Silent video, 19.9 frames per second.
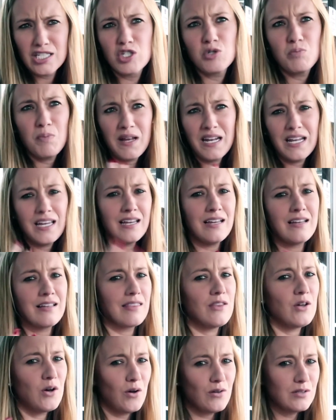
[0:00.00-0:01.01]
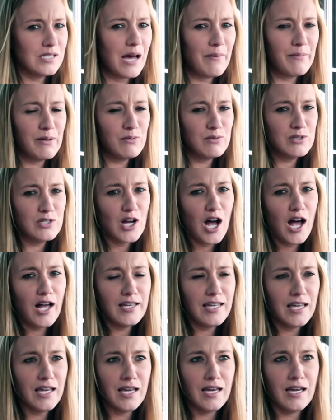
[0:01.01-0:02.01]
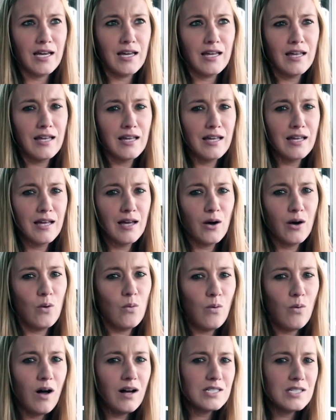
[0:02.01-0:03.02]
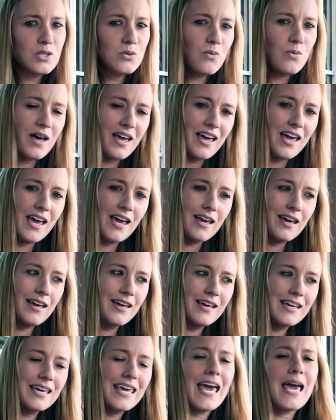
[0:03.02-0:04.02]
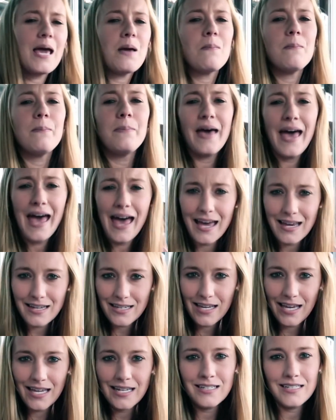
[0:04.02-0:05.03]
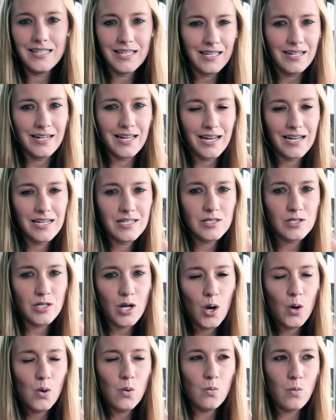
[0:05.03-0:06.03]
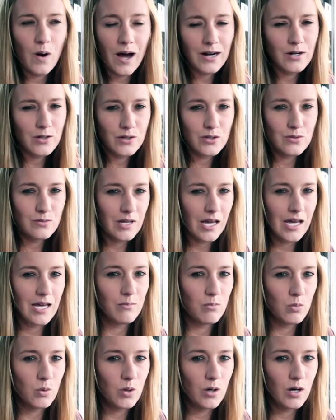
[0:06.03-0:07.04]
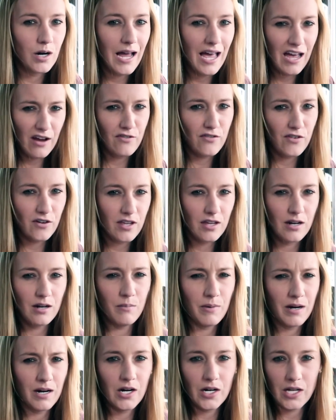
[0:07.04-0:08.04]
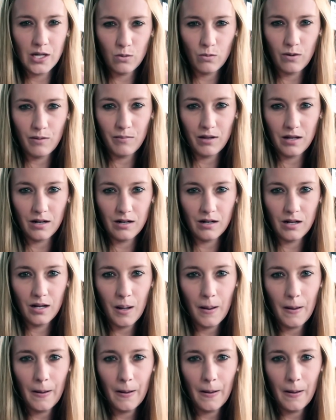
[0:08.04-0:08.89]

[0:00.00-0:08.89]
Spitting the whole time he was talking, walked away, came back and again asked, why don't you date more African-American women?